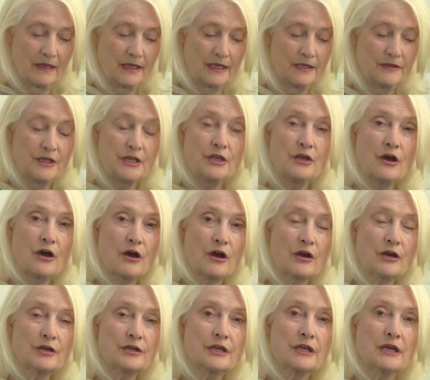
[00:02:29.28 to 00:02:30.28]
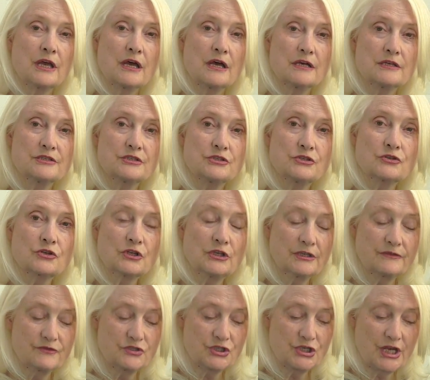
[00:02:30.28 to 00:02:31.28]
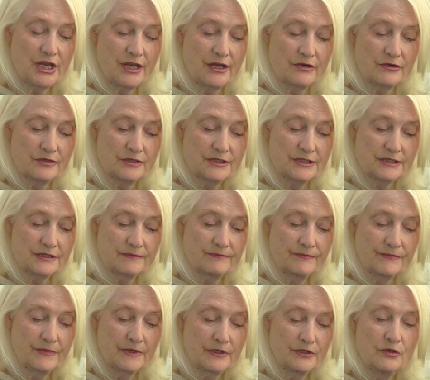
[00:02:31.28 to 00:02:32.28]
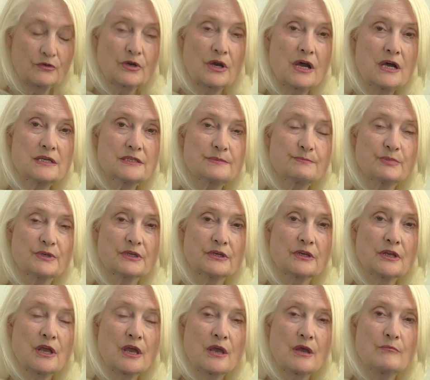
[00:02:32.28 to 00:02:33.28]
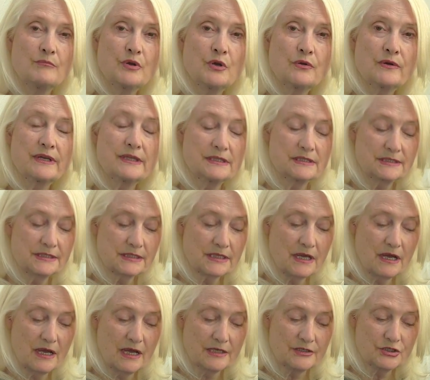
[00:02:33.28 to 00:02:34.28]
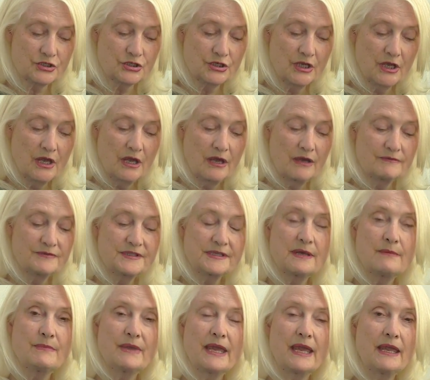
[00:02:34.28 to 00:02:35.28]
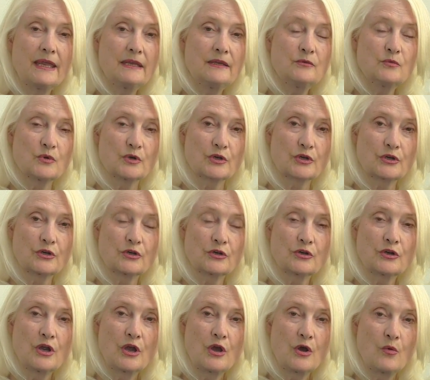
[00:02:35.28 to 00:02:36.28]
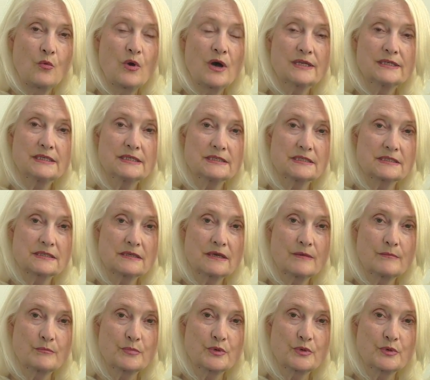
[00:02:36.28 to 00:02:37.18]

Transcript: In the yard, a circle of chairs, your husband pouring the scotch of some aid worker wanting some